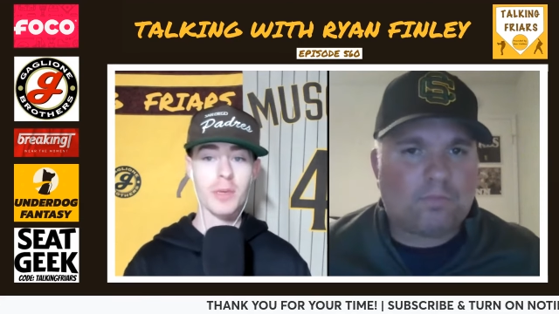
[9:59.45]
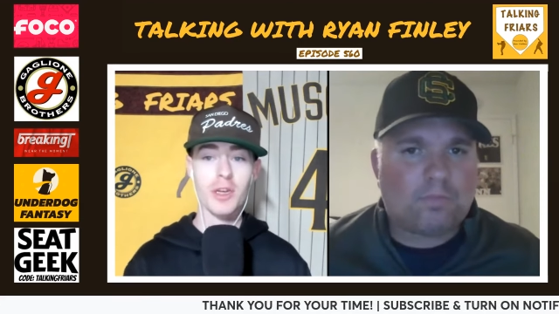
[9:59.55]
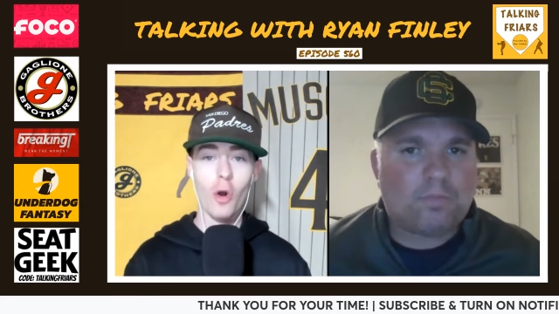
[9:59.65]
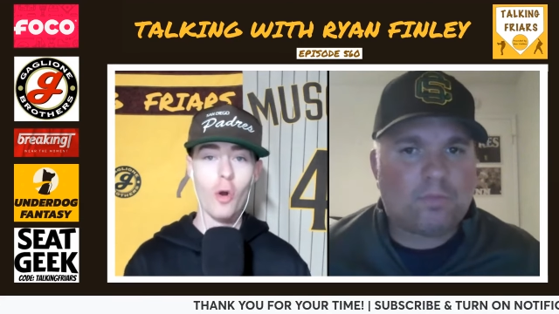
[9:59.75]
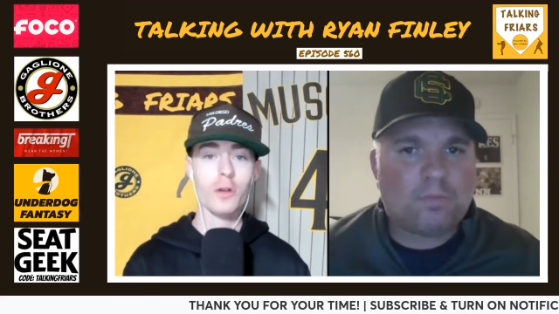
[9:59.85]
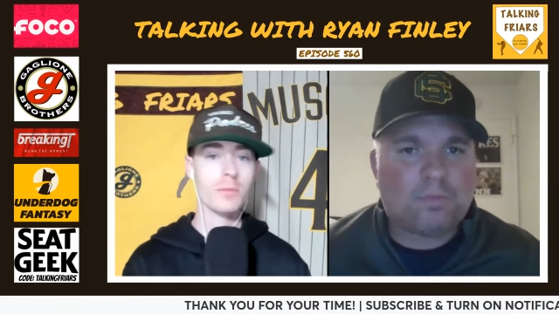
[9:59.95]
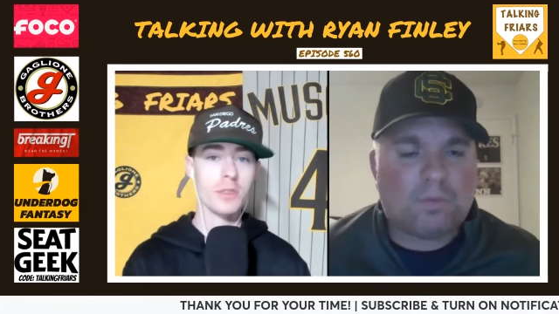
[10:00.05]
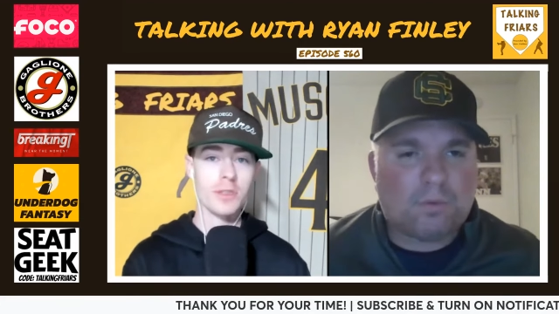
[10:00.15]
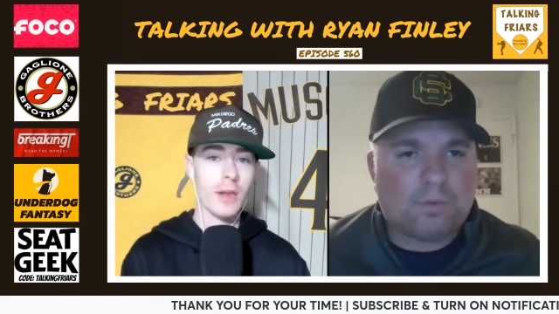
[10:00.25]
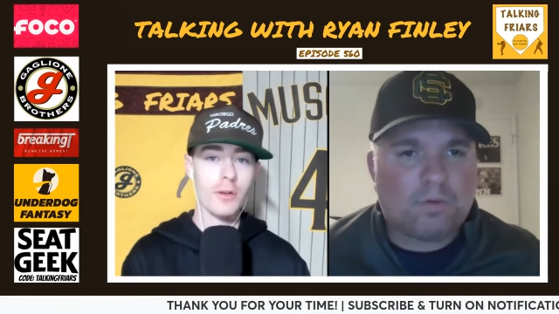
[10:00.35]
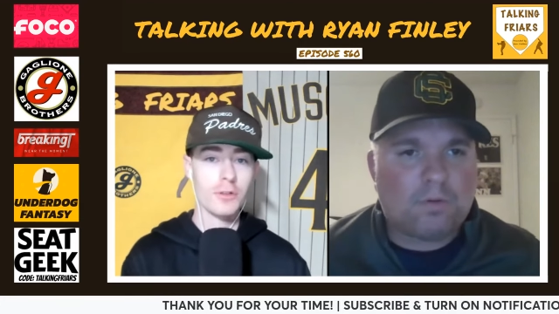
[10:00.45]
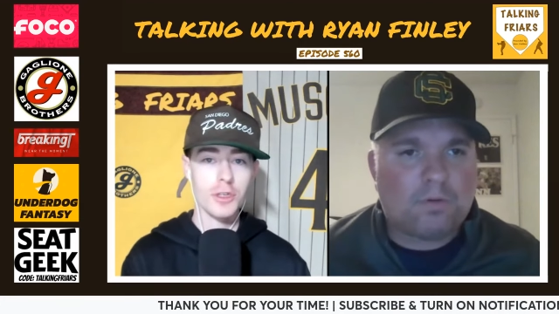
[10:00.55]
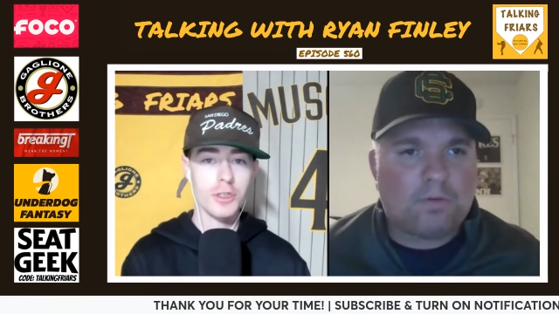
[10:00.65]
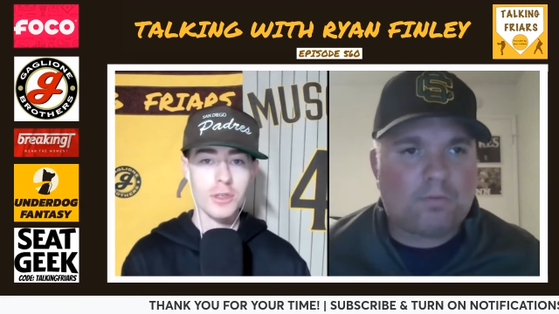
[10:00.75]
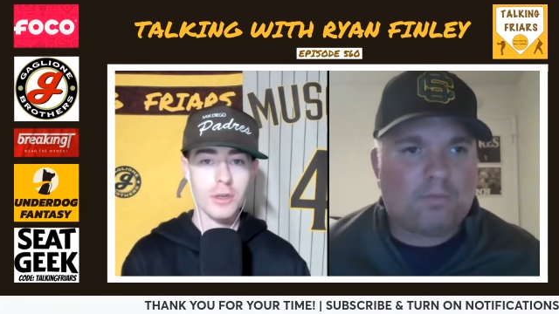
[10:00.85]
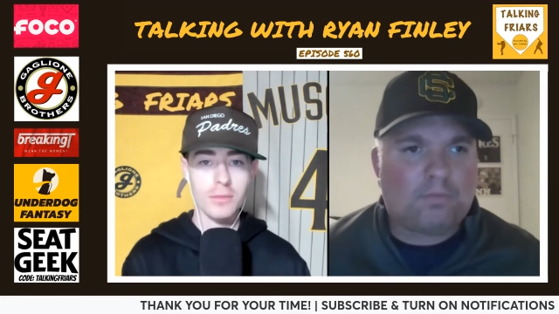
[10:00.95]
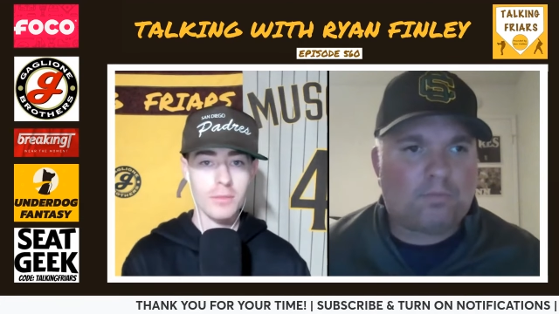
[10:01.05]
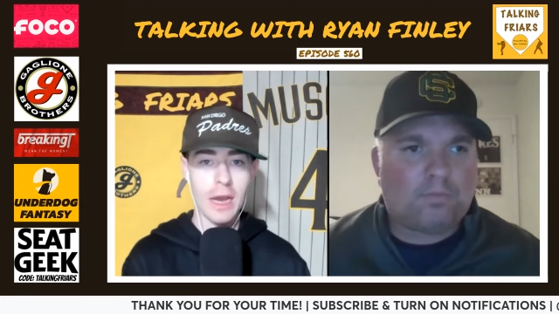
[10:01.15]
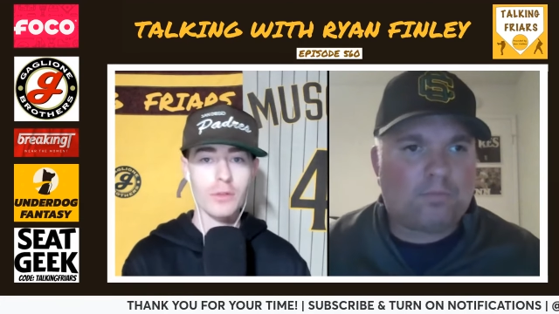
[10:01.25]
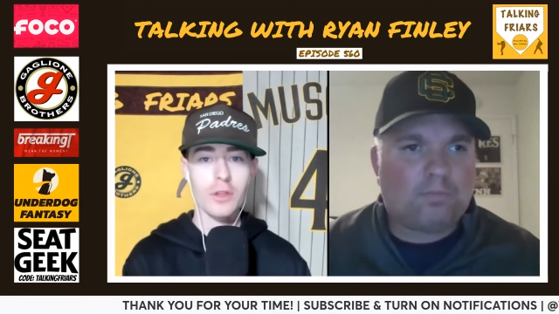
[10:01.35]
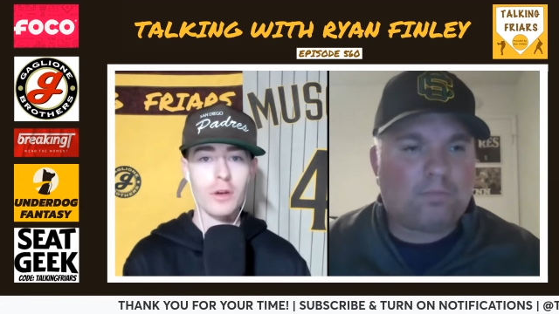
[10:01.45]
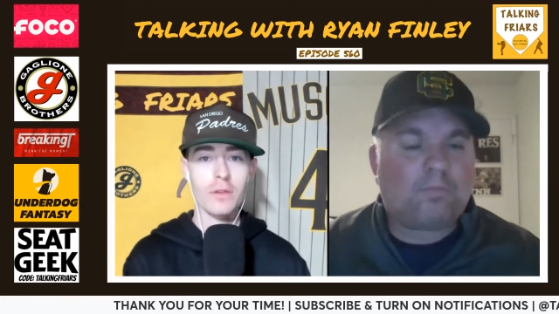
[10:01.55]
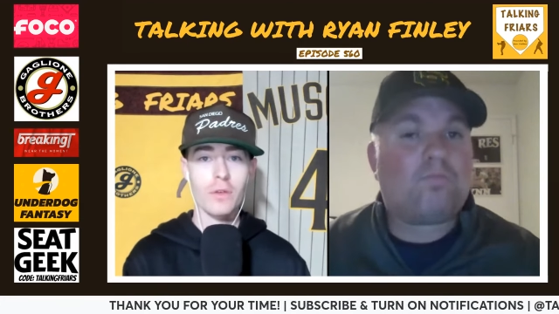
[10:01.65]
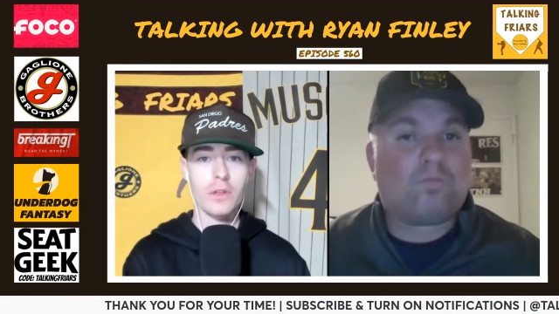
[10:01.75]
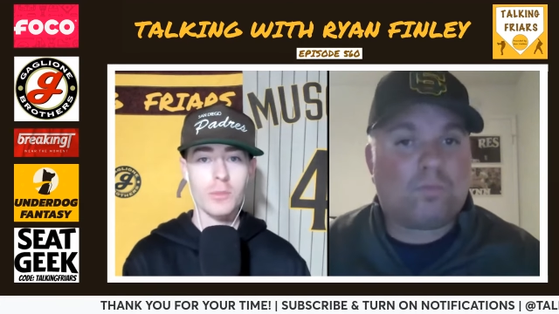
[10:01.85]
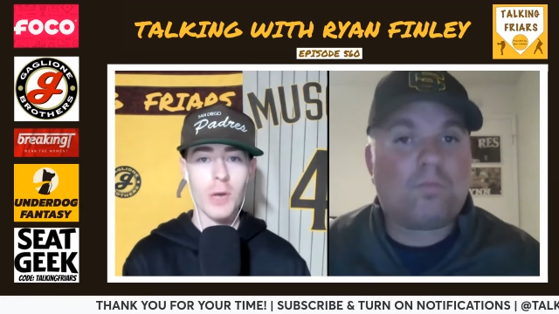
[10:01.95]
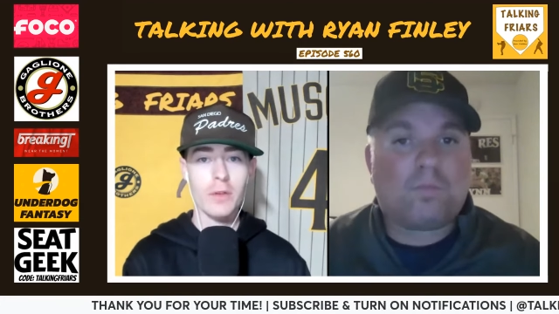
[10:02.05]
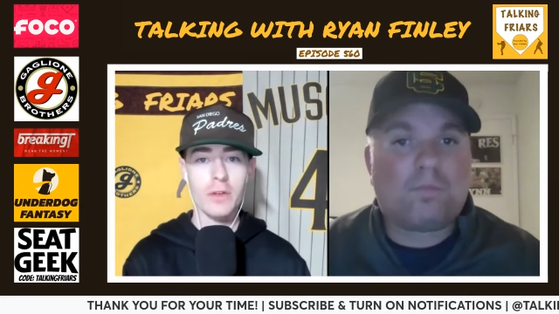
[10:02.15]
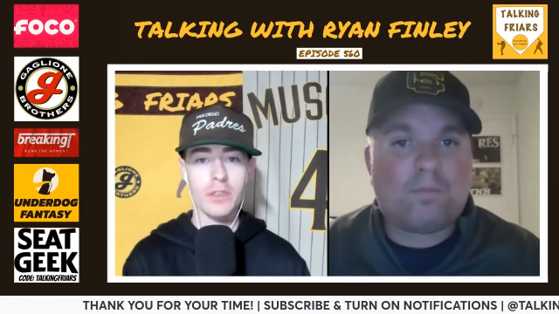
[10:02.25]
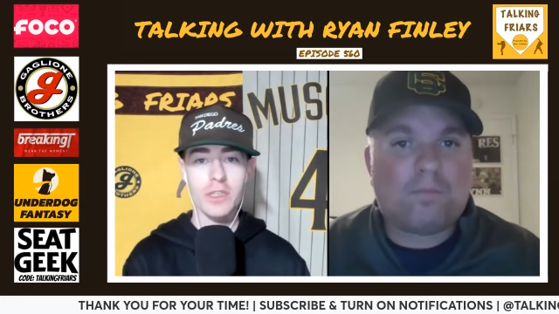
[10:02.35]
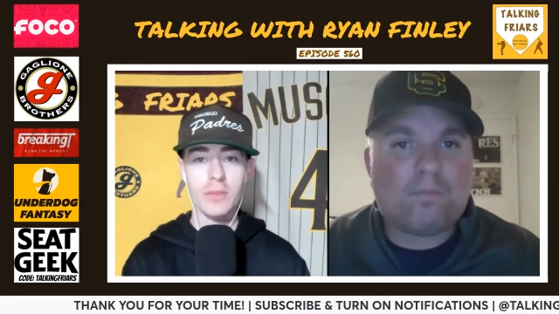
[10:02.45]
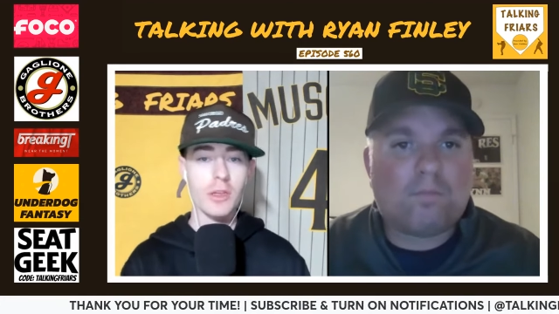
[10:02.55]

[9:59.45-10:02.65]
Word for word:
Speaker 1: I mean, arms that are just out there for this Padres team.